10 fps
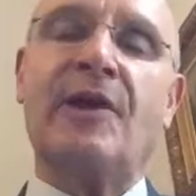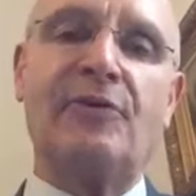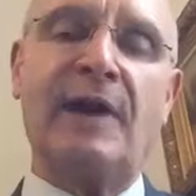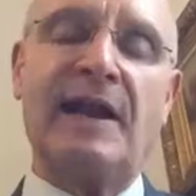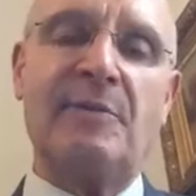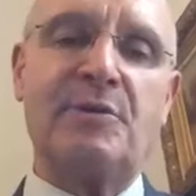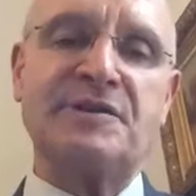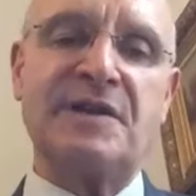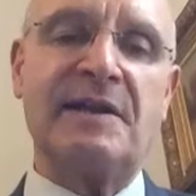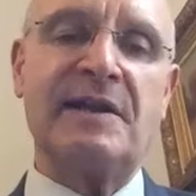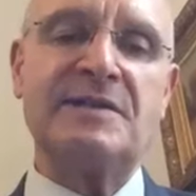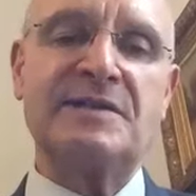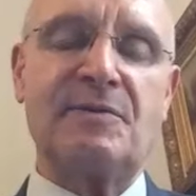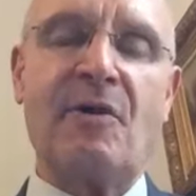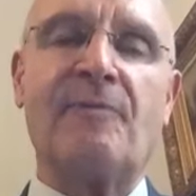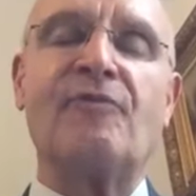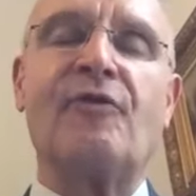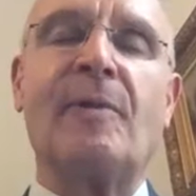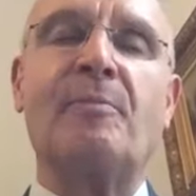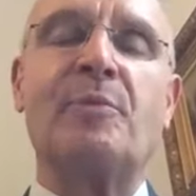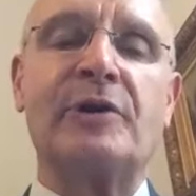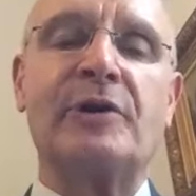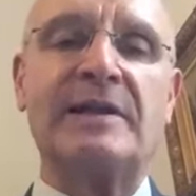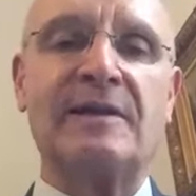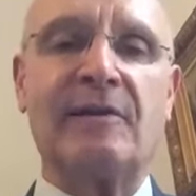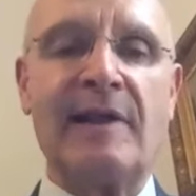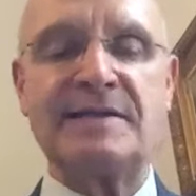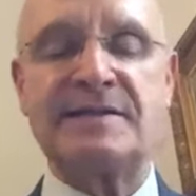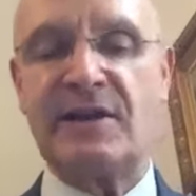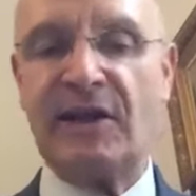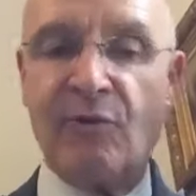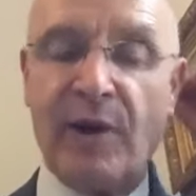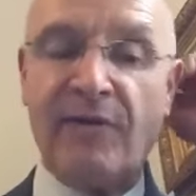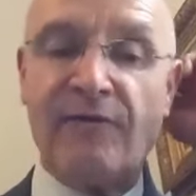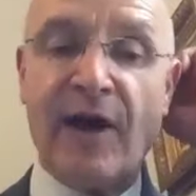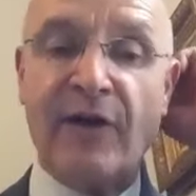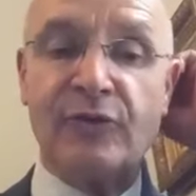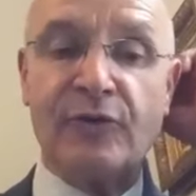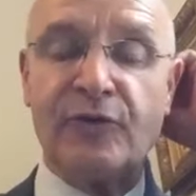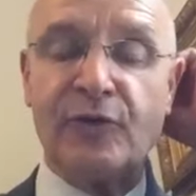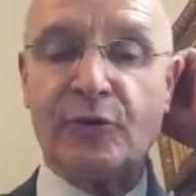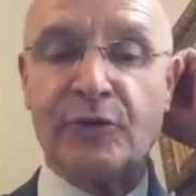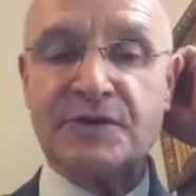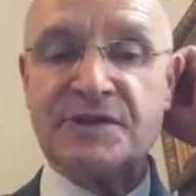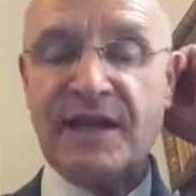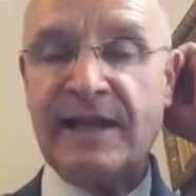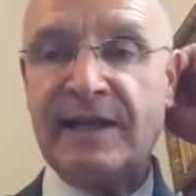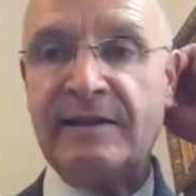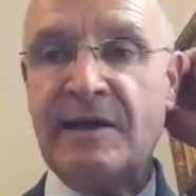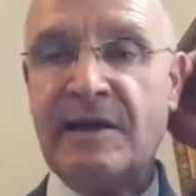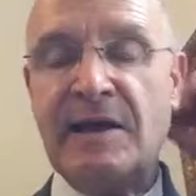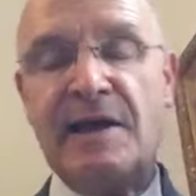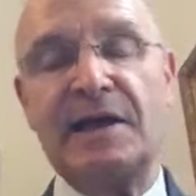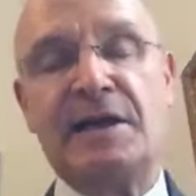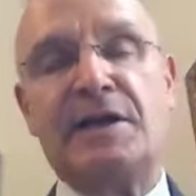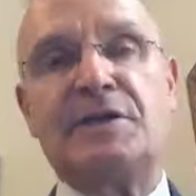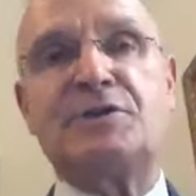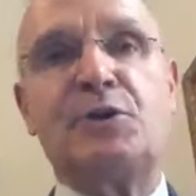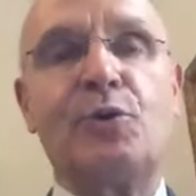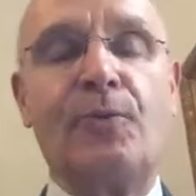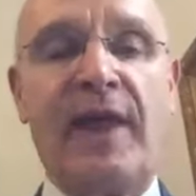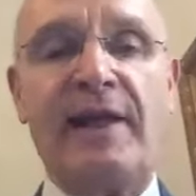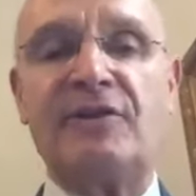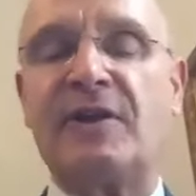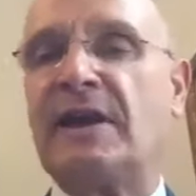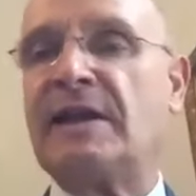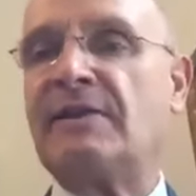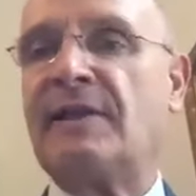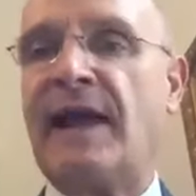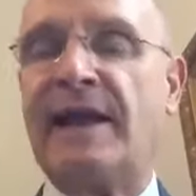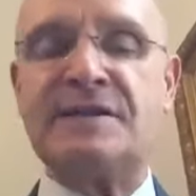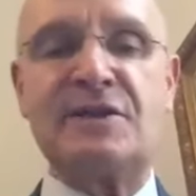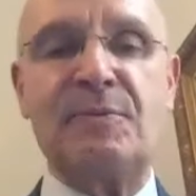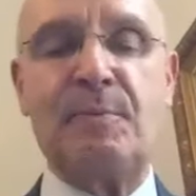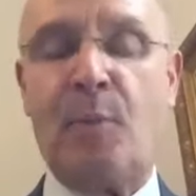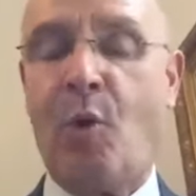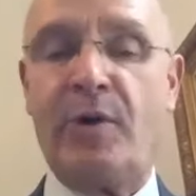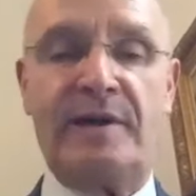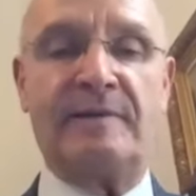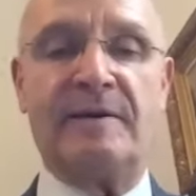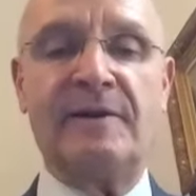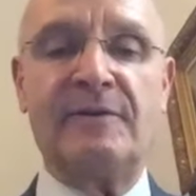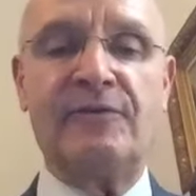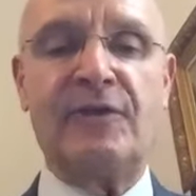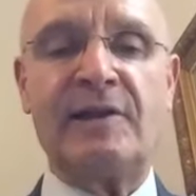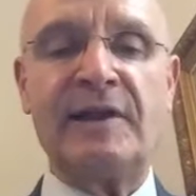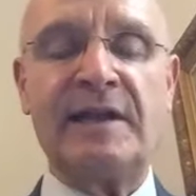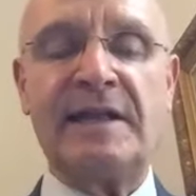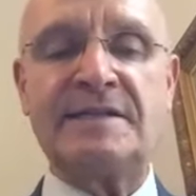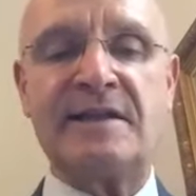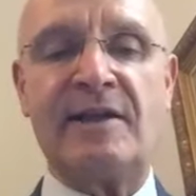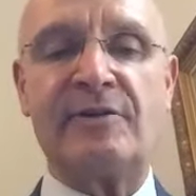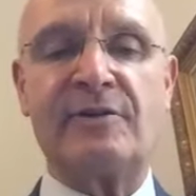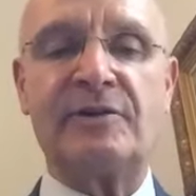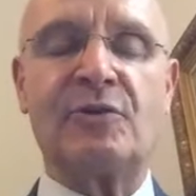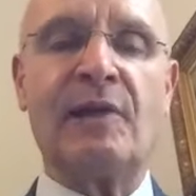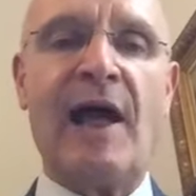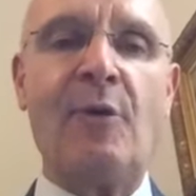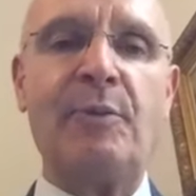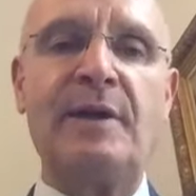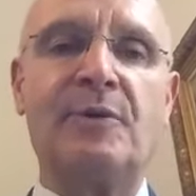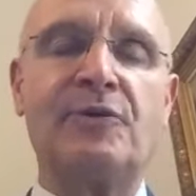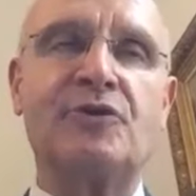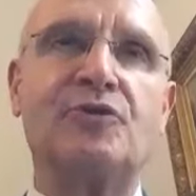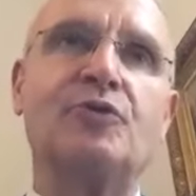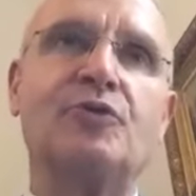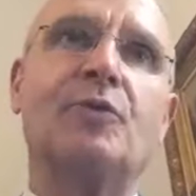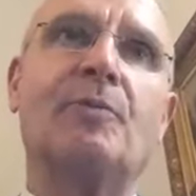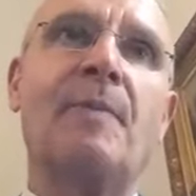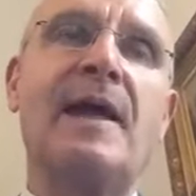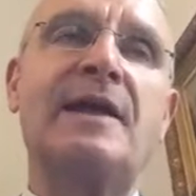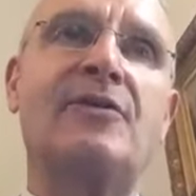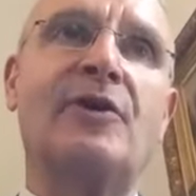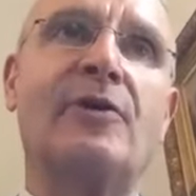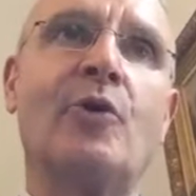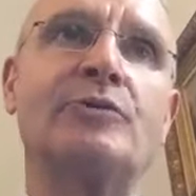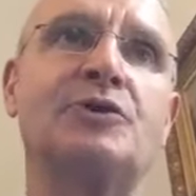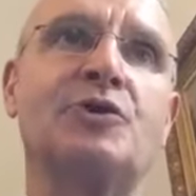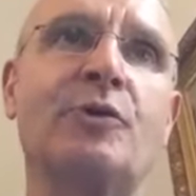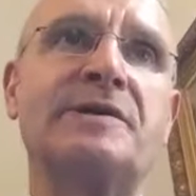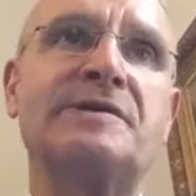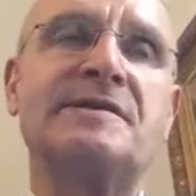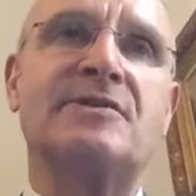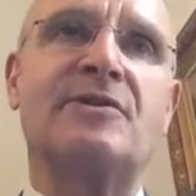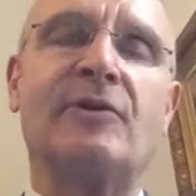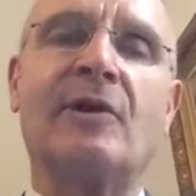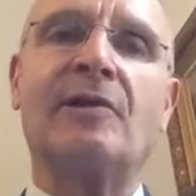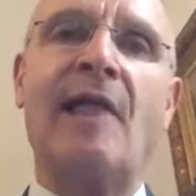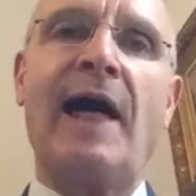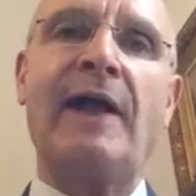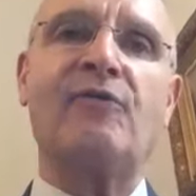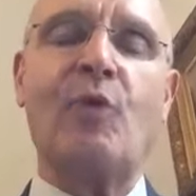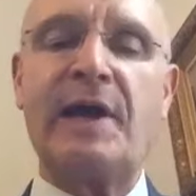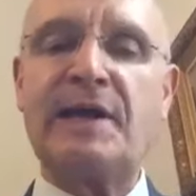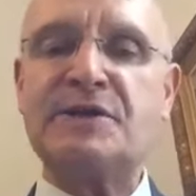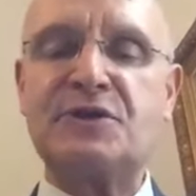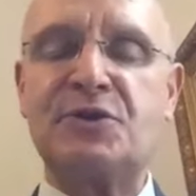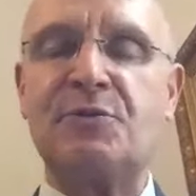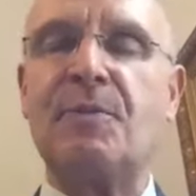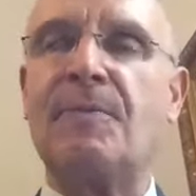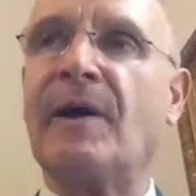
other 80% needs to come from burning less in the way of fossil fuels. And so that is the point of the clean heat standard, to allow people to make their own choices. There are a lot of ways to